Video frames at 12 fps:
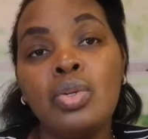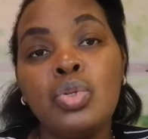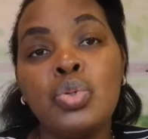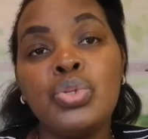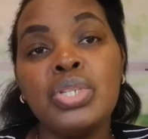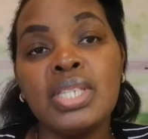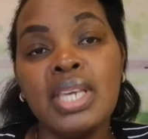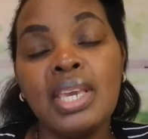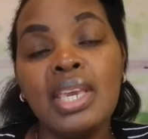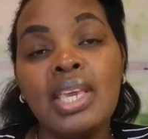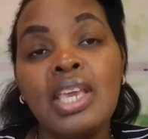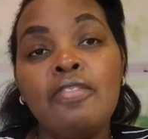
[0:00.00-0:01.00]
to
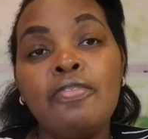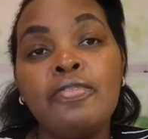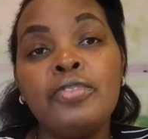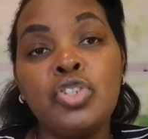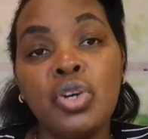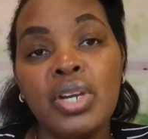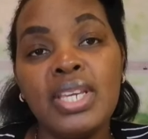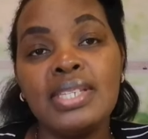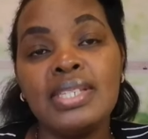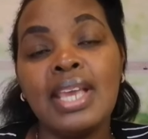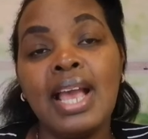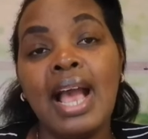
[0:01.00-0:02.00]
see if
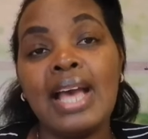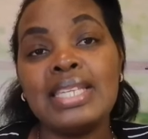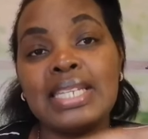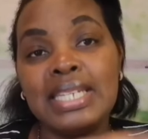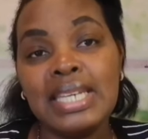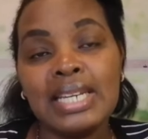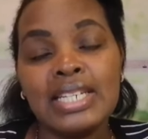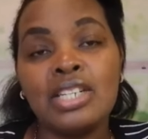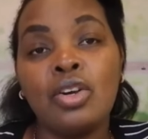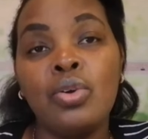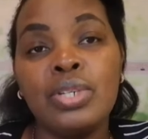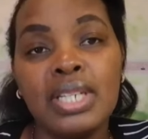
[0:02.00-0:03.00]
Joyce has ticked
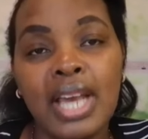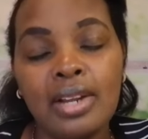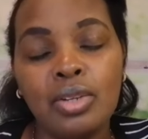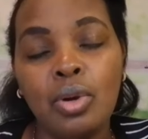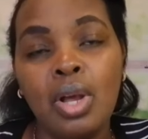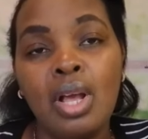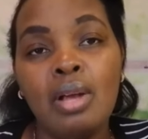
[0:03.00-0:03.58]
Ontario.